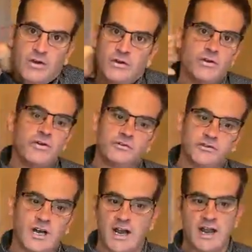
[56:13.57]
who
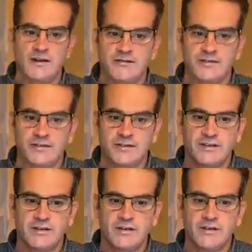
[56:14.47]
drives
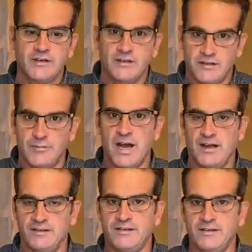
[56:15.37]
the
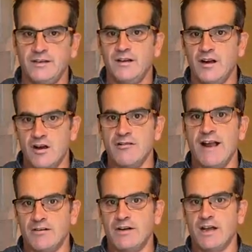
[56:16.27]
bus
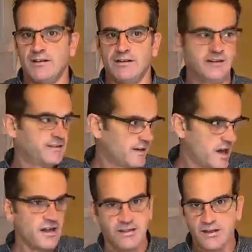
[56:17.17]
around London? Is it
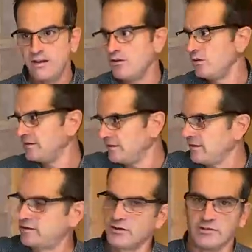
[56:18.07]
Arthur or is it
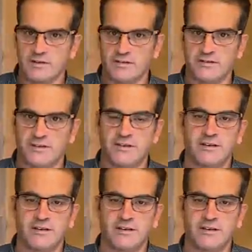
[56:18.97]
the tourist?